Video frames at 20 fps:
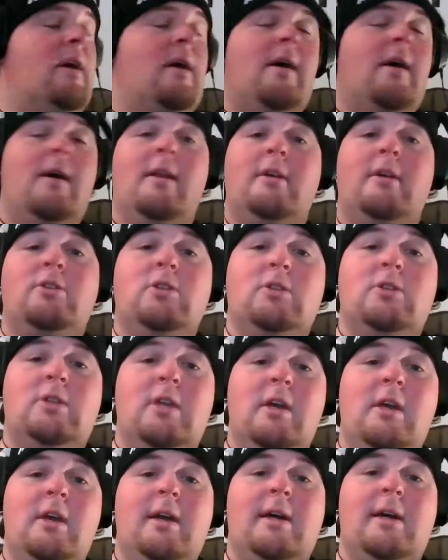And I shall
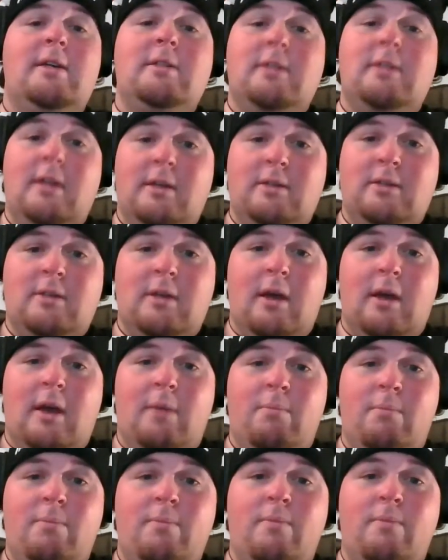see you guys next
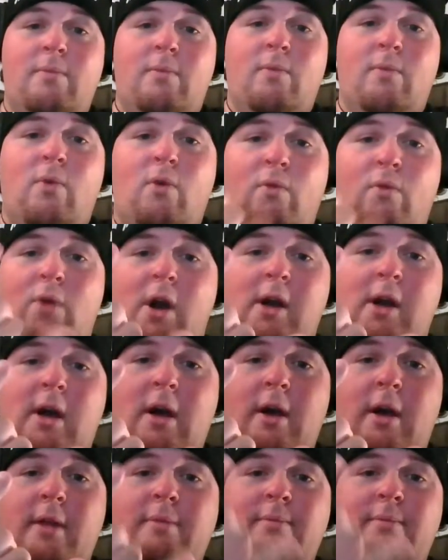time. Rock
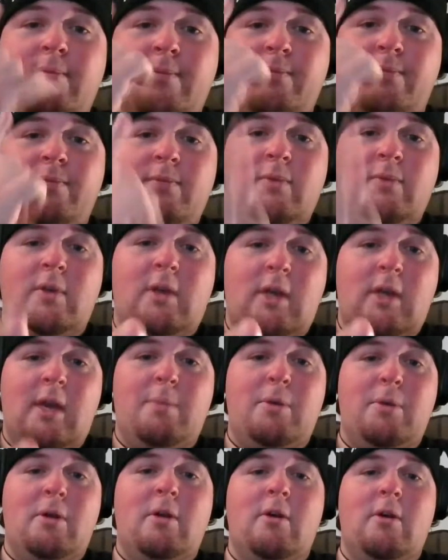on and
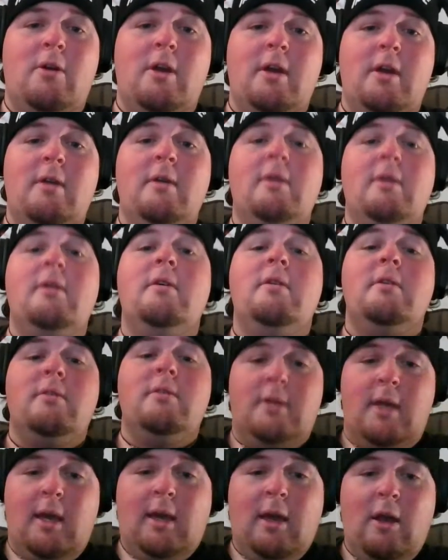keep it nerdy.
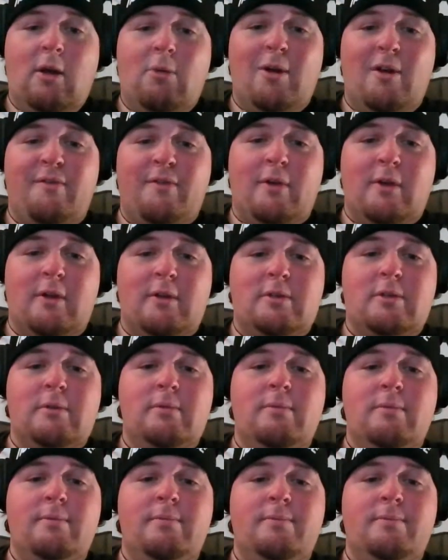Take care, my friends.